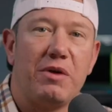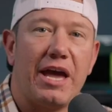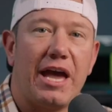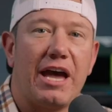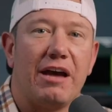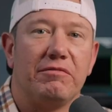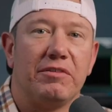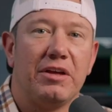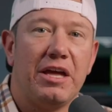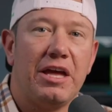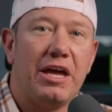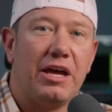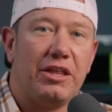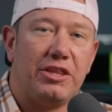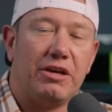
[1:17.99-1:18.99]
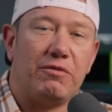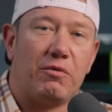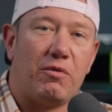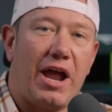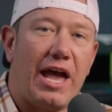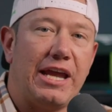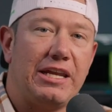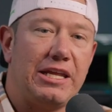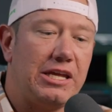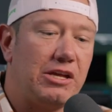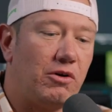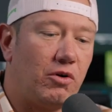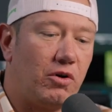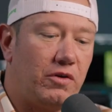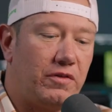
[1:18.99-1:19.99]
have a variety
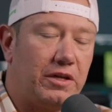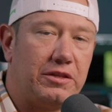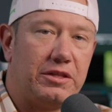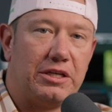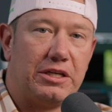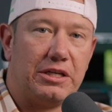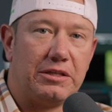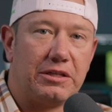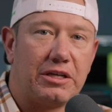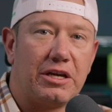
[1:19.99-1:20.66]
or the